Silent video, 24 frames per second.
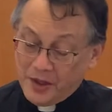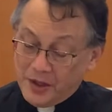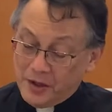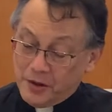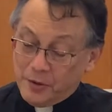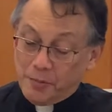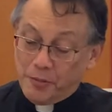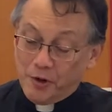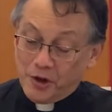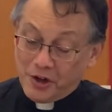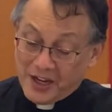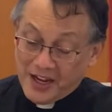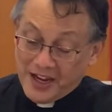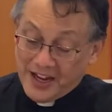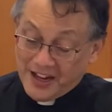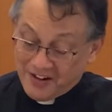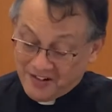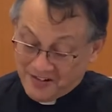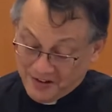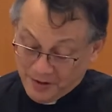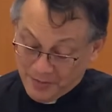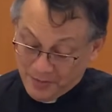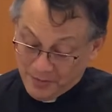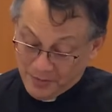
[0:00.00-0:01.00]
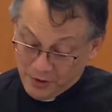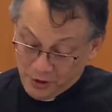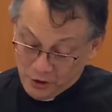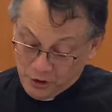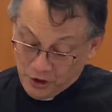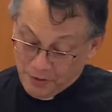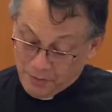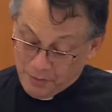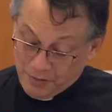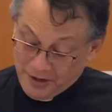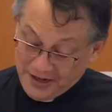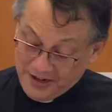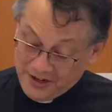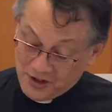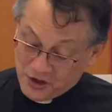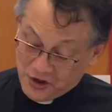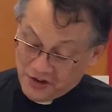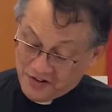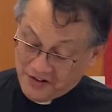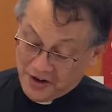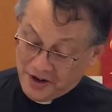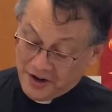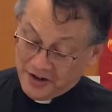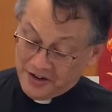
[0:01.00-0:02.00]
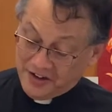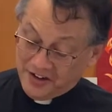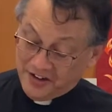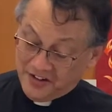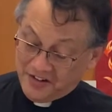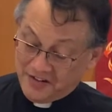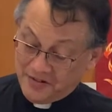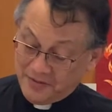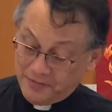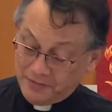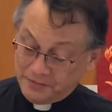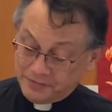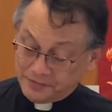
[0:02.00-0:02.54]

The book has some good pages on this.